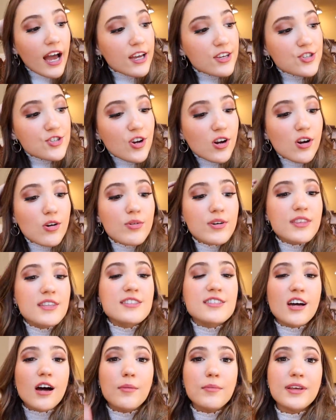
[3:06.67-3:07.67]
I struggle with
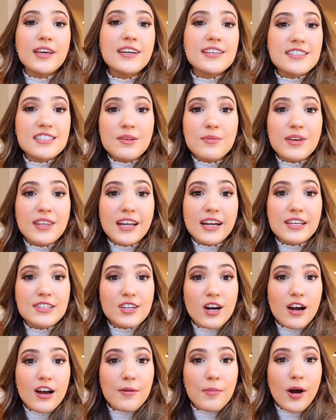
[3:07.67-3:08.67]
insomnia. It's something that I
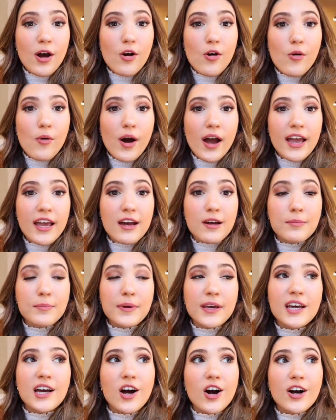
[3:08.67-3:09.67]
talk about quite a
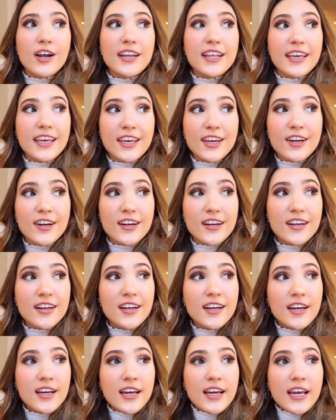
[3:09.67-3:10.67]
bit on here.